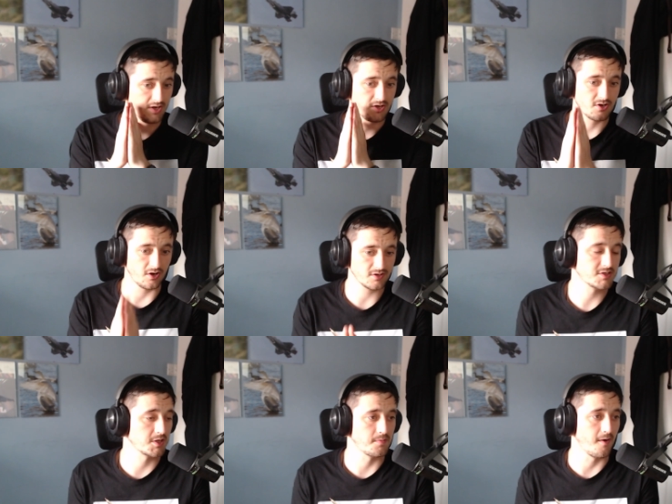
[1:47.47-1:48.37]
gotten
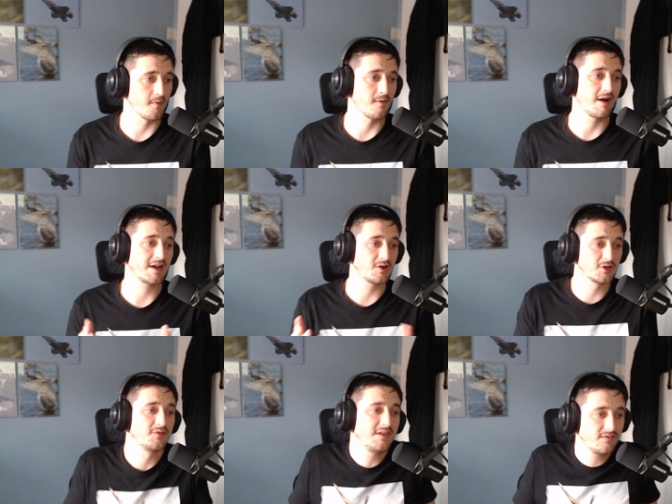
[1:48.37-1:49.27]
to the point where I
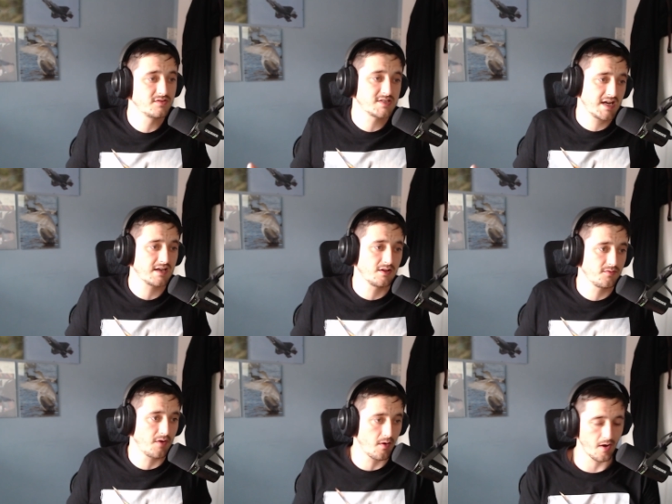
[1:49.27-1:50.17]
could have even taken a
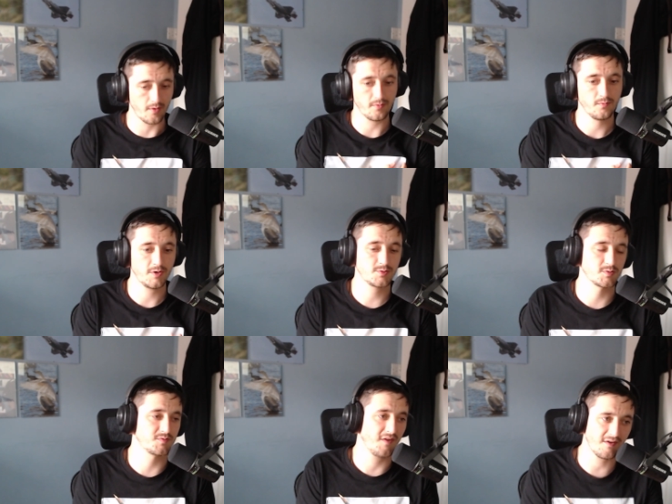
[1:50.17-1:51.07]
photo, which
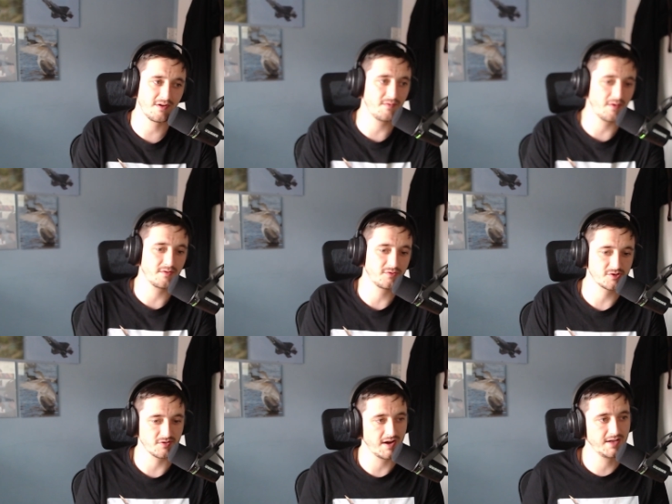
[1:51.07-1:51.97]
was very, very
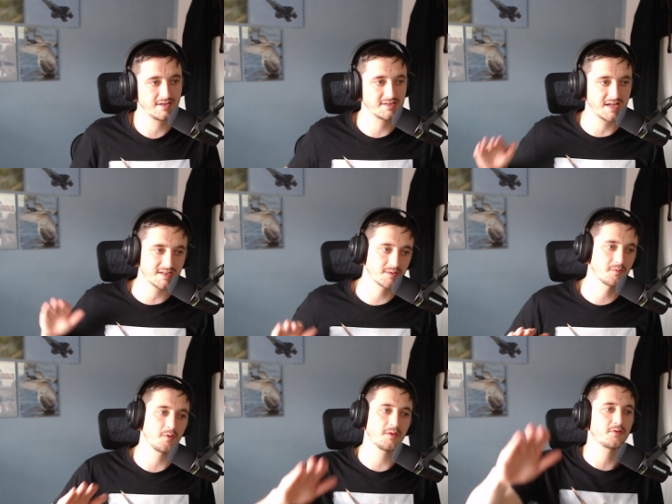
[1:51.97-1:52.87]
frustrating, because as I'm
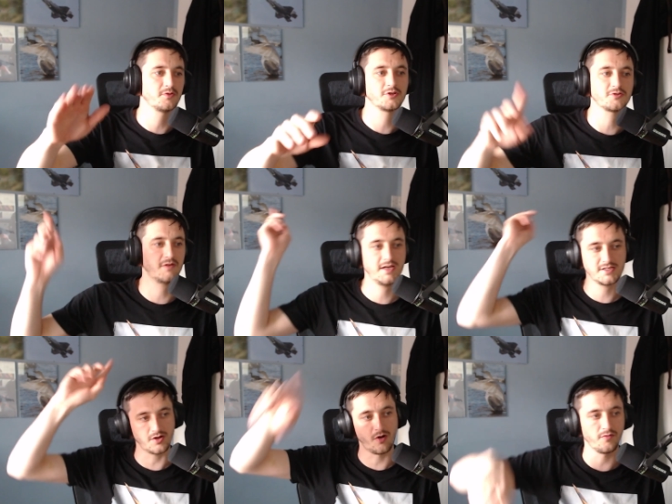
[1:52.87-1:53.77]
coming through the
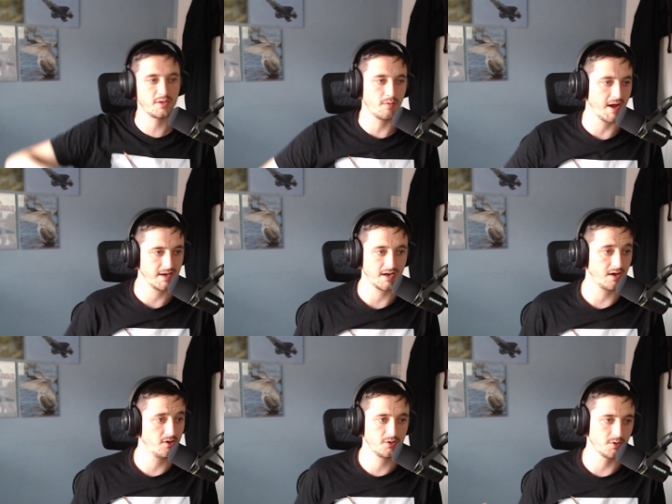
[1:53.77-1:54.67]
trees, over they went. I
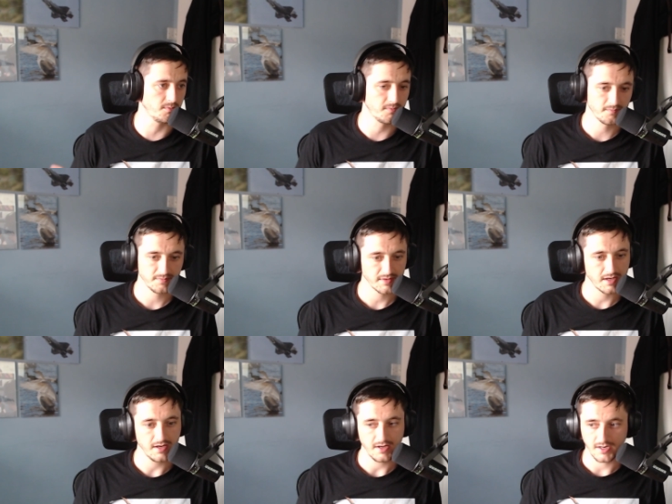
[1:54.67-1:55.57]
heard them.
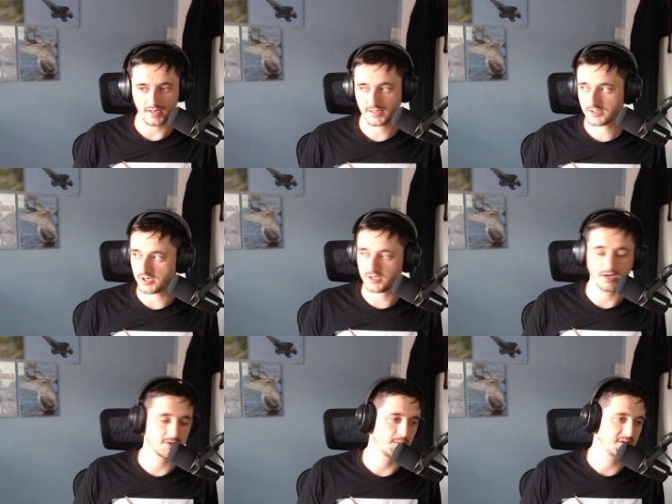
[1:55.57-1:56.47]
And it turned
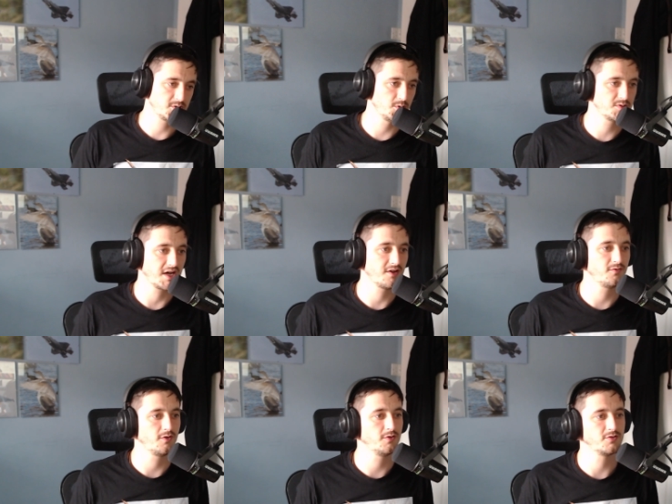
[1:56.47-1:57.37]
out to be 2
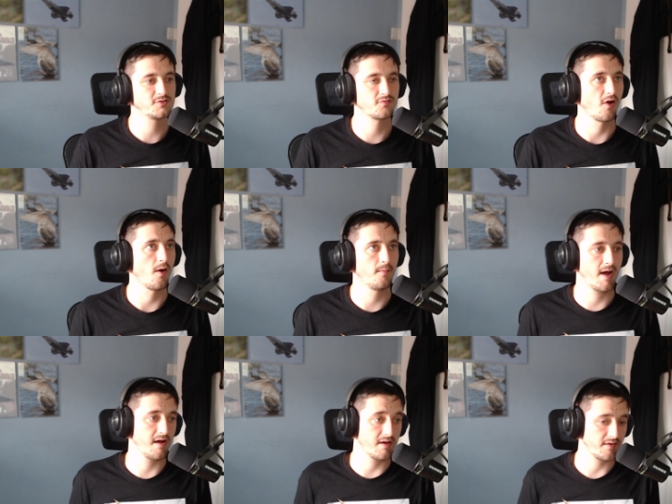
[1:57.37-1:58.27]
typhoons from
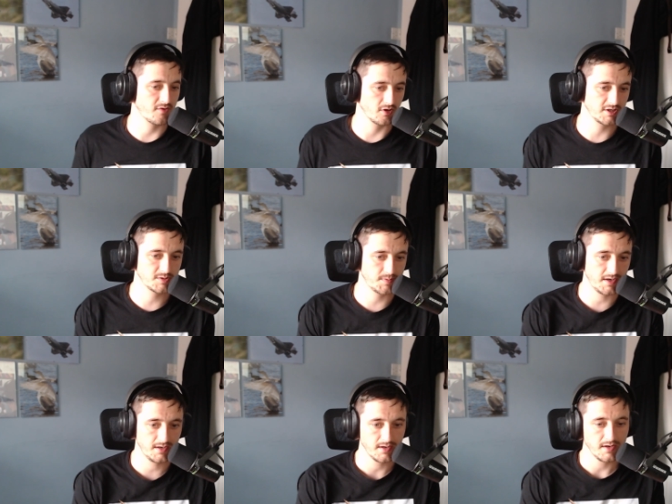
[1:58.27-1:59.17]
RAF
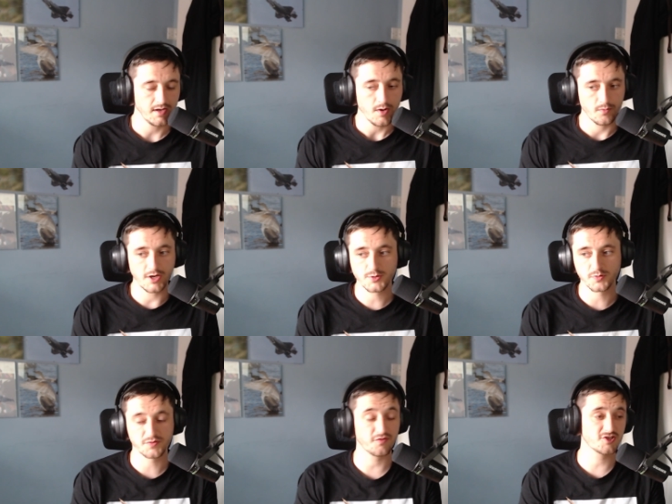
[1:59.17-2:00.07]
Coningsby, which
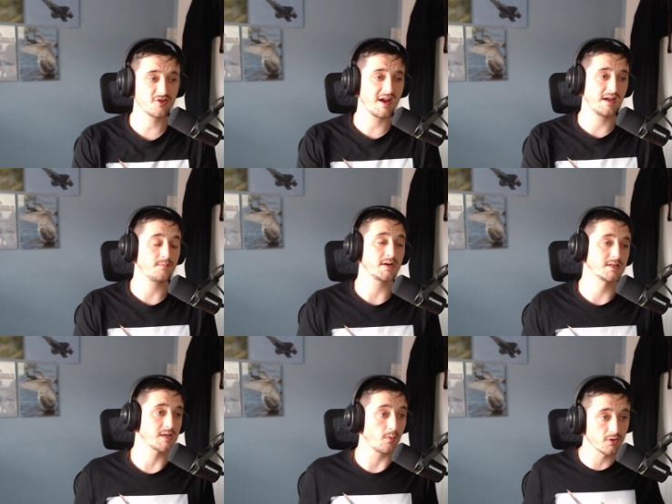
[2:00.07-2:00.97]
was frustrating
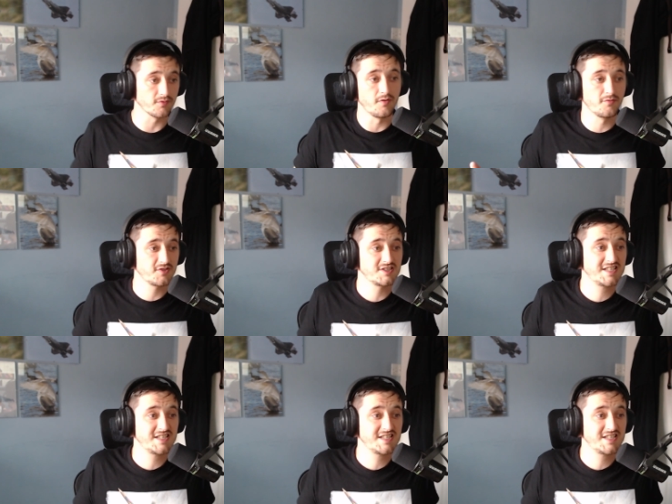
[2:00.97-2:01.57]
because I would have loved to see